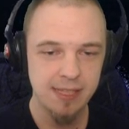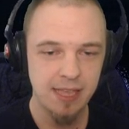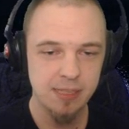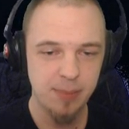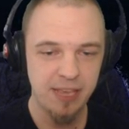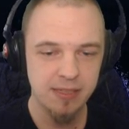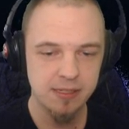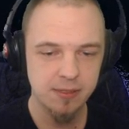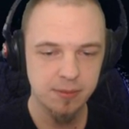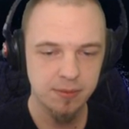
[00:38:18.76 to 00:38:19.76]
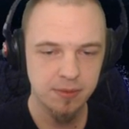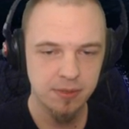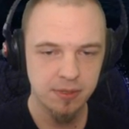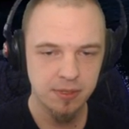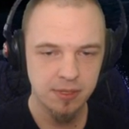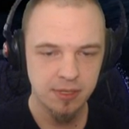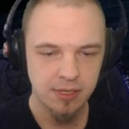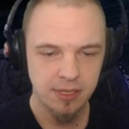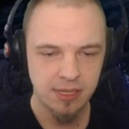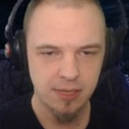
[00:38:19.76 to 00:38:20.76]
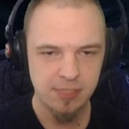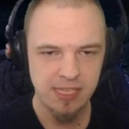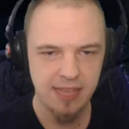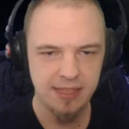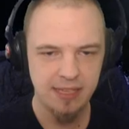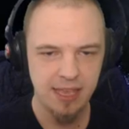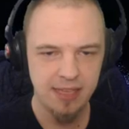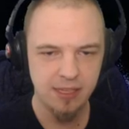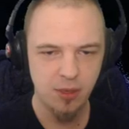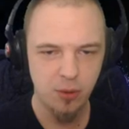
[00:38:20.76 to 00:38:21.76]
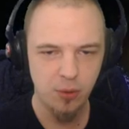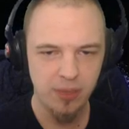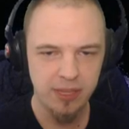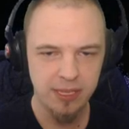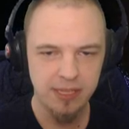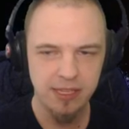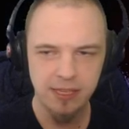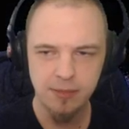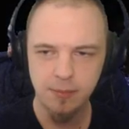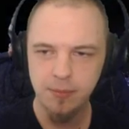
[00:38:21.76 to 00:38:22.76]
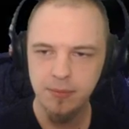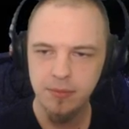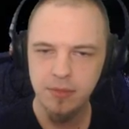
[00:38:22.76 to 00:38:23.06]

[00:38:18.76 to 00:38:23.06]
It is a nice base. I'm sad that it had to go the way that it did.